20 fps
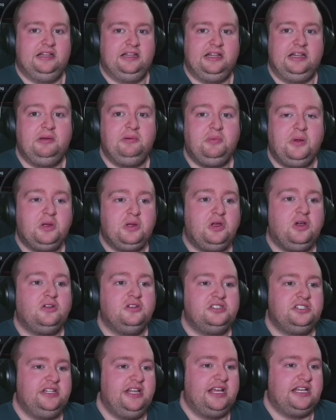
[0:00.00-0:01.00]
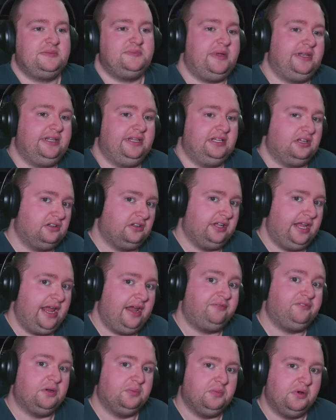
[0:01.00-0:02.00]
And we're constantly expanding on it
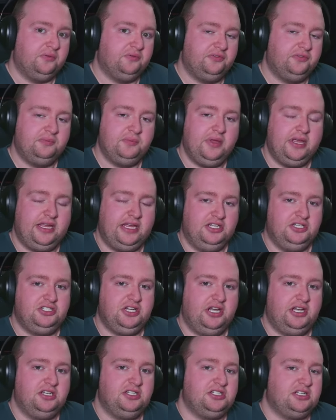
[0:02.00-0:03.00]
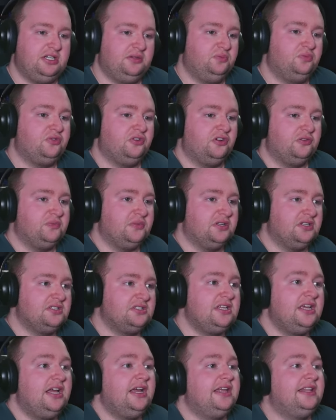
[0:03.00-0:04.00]
every month and making changes and
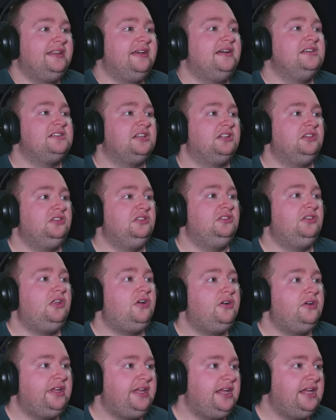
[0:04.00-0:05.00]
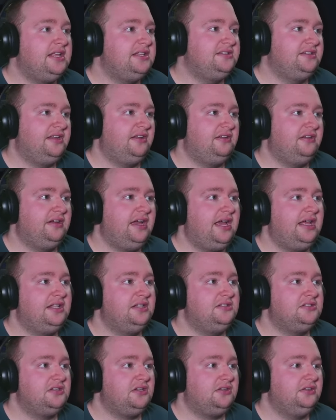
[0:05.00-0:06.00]
improvements. There's a lot here to get your
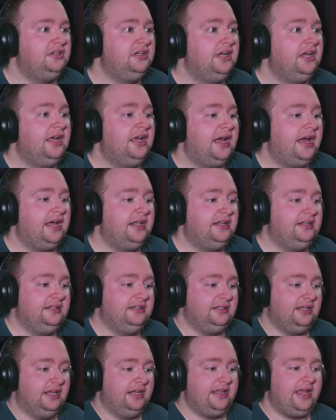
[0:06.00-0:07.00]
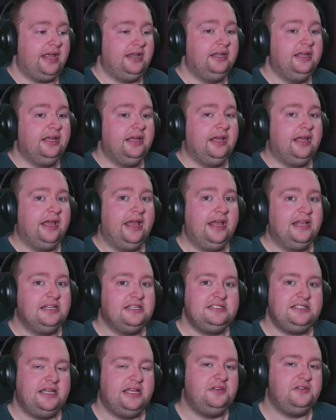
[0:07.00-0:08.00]
hands on, and again, it
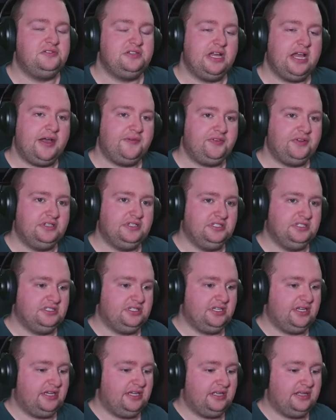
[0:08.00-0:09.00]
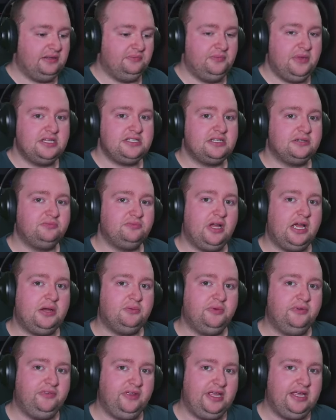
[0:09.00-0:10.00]
saves you having to mess
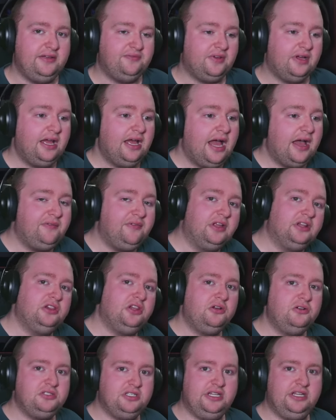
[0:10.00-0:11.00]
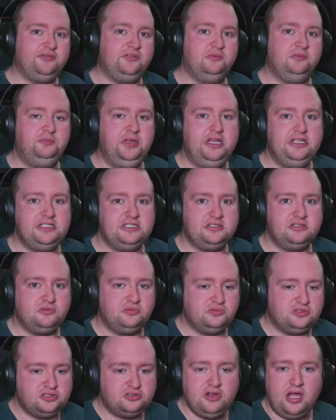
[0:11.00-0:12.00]
around with either having loads of different pieces
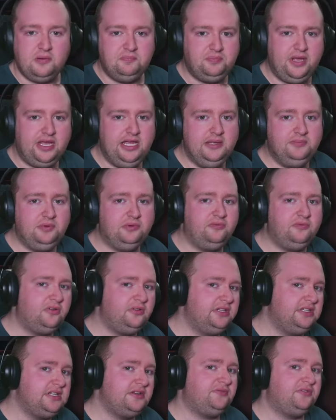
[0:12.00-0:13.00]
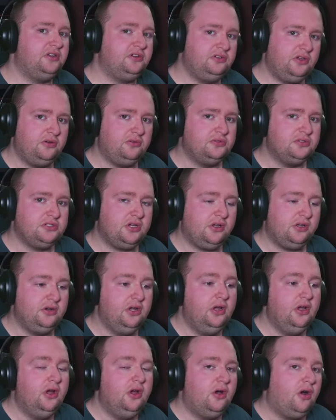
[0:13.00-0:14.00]
of scrap paper with all these different notes
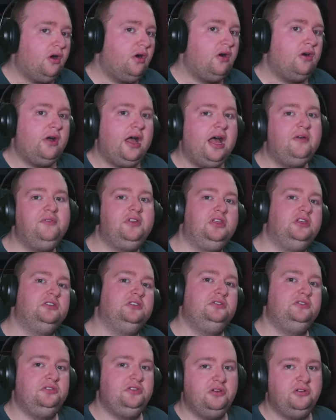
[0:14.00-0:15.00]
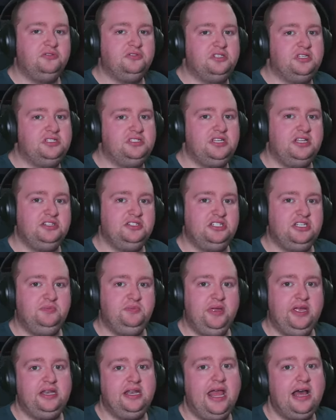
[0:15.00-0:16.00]
on, or having your notes essentially
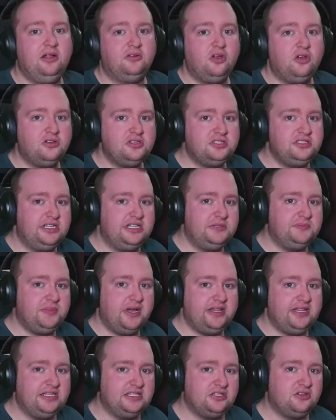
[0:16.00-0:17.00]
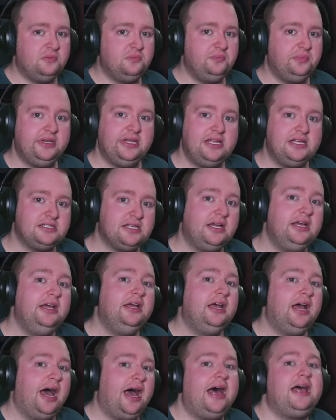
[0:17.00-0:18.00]
being held hostage by these companies that
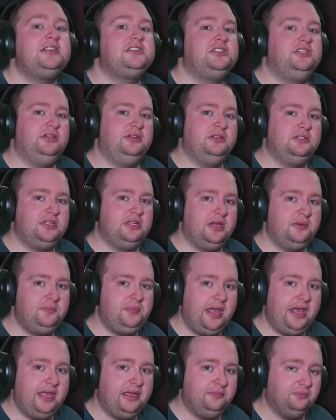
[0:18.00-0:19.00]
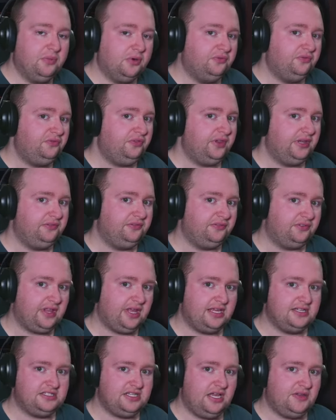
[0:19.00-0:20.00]
ask you to pay monthly for
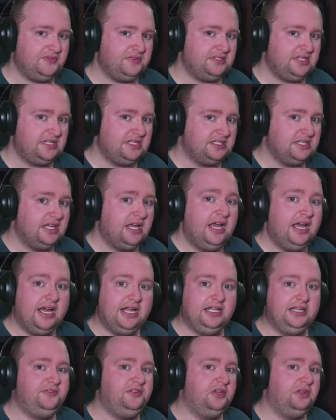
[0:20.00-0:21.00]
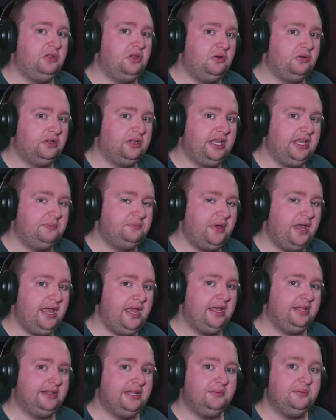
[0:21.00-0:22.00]
their services. And if you don't keep
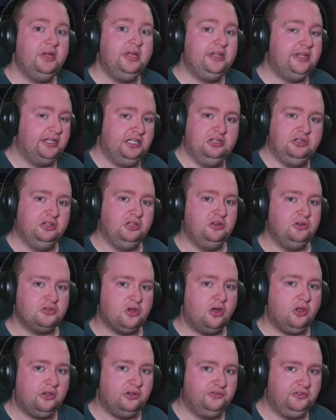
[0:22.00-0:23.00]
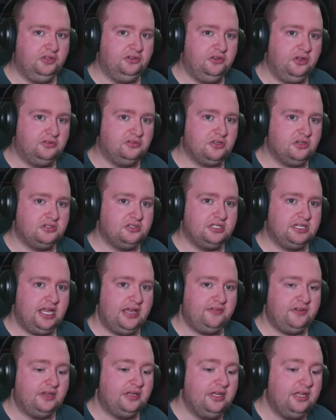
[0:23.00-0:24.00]
paying them, then you lose all of your notes
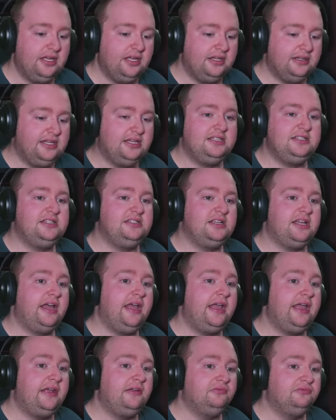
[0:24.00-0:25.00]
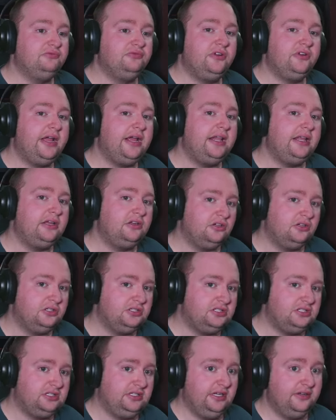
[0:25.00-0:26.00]
altogether. This is a really
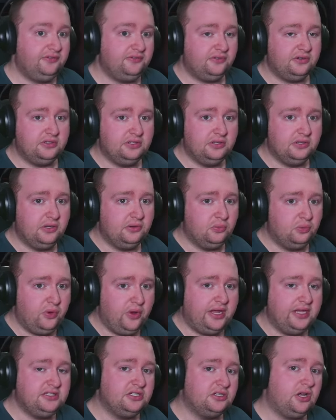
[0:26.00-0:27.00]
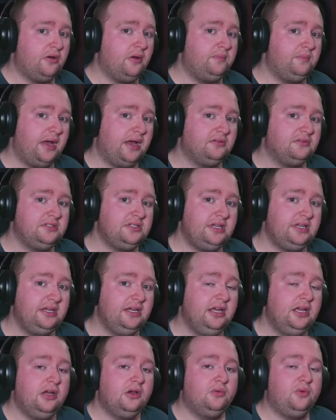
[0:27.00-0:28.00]
good, different way to go about
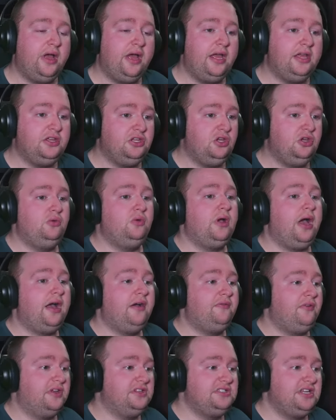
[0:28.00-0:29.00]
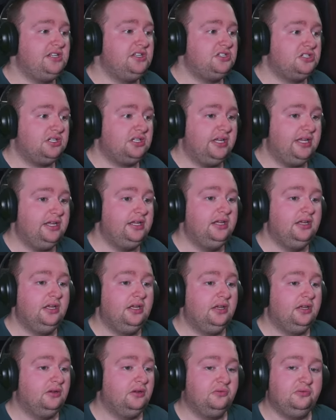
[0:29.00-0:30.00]
it, where you have essentially
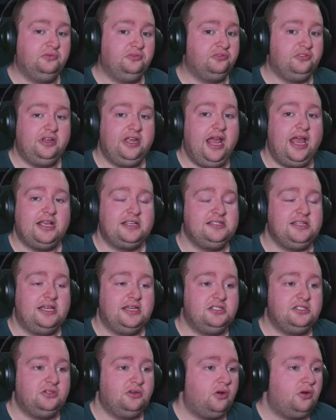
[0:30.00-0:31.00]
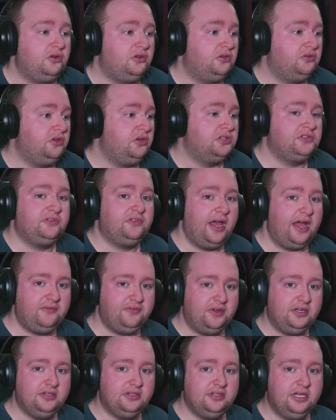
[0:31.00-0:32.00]
free access to all your notes
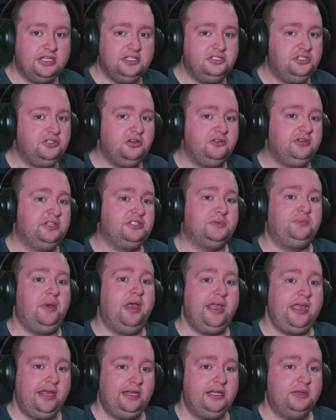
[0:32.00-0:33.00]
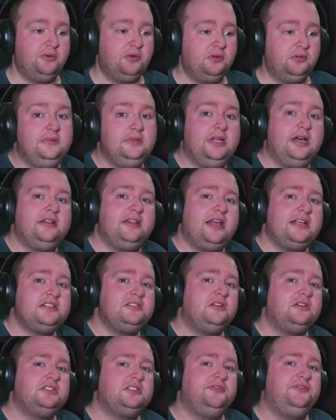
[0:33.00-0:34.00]
forever, and you don't need to pay anyone. Now,
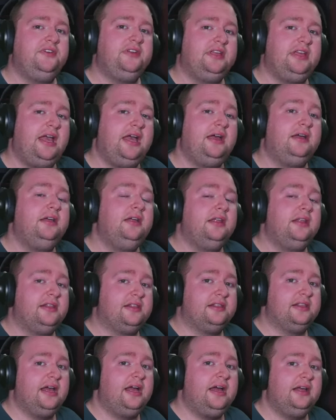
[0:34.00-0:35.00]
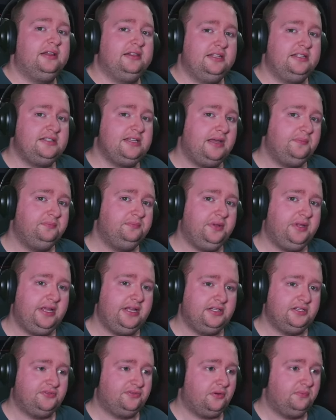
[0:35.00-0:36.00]
that's not to forget that the
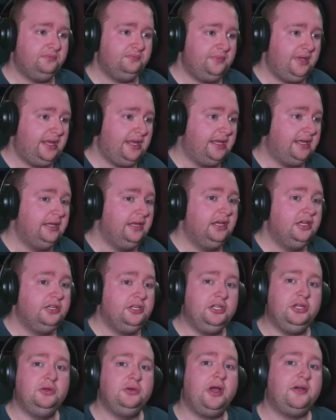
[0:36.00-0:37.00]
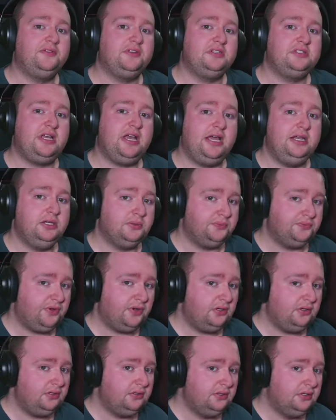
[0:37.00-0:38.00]
templates from me, you do have to sign up
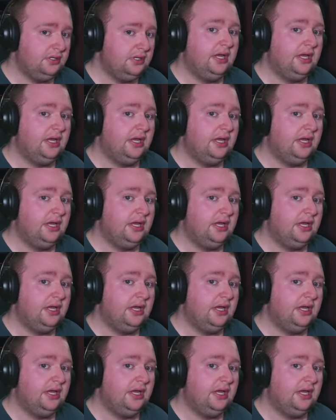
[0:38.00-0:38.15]
for.